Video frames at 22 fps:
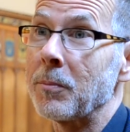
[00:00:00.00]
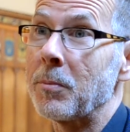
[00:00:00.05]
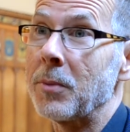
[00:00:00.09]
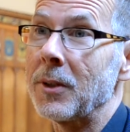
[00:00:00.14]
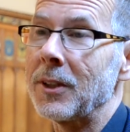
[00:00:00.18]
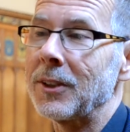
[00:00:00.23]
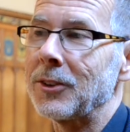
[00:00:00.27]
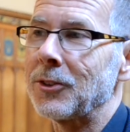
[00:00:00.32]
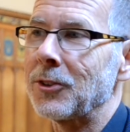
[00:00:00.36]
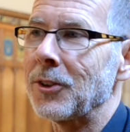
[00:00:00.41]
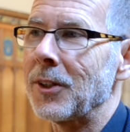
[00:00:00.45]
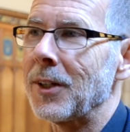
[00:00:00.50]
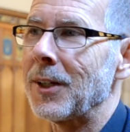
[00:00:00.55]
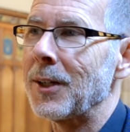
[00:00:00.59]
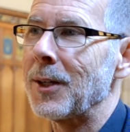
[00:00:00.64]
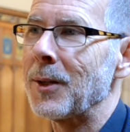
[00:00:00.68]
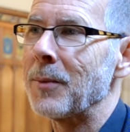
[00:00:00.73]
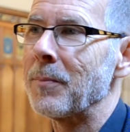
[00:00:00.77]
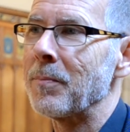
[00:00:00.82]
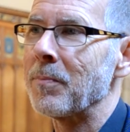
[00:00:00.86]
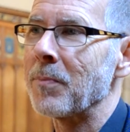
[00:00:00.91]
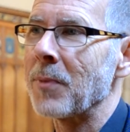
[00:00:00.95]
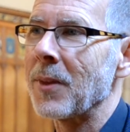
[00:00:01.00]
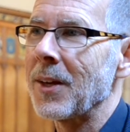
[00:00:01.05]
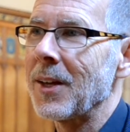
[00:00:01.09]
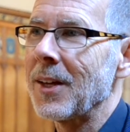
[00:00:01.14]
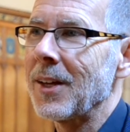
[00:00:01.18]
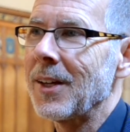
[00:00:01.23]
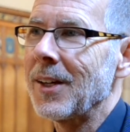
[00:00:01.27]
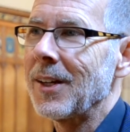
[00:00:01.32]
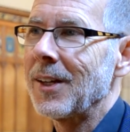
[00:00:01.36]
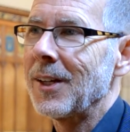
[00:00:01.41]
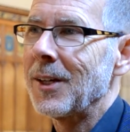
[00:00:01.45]
But
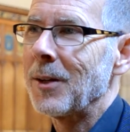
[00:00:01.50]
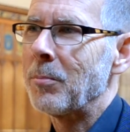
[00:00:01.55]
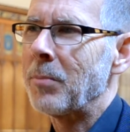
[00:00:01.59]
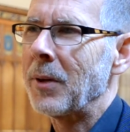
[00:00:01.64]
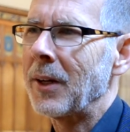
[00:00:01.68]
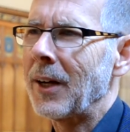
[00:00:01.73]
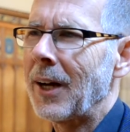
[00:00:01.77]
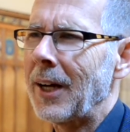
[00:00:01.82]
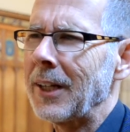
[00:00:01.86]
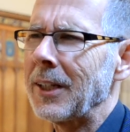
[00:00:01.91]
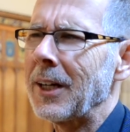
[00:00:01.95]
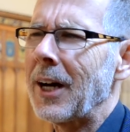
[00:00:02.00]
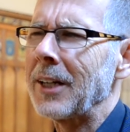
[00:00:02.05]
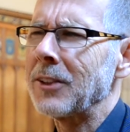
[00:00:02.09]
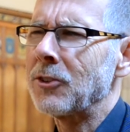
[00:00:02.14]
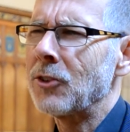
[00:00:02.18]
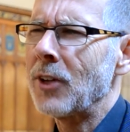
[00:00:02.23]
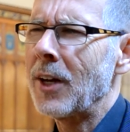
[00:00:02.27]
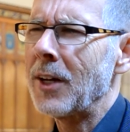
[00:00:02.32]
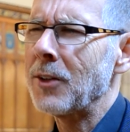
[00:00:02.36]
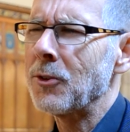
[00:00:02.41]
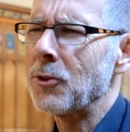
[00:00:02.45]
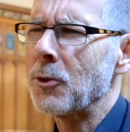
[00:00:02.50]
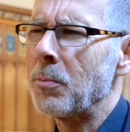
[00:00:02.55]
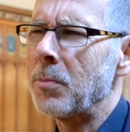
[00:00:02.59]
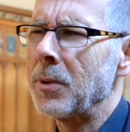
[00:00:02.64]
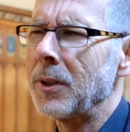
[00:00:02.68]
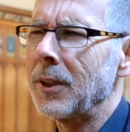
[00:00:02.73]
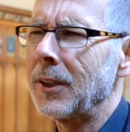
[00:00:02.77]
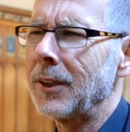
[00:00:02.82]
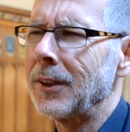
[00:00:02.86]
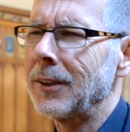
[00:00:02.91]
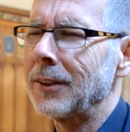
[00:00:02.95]
I tend to
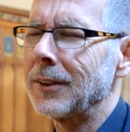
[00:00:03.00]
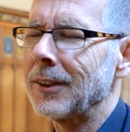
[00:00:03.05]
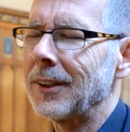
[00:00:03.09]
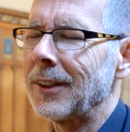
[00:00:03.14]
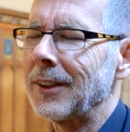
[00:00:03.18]
be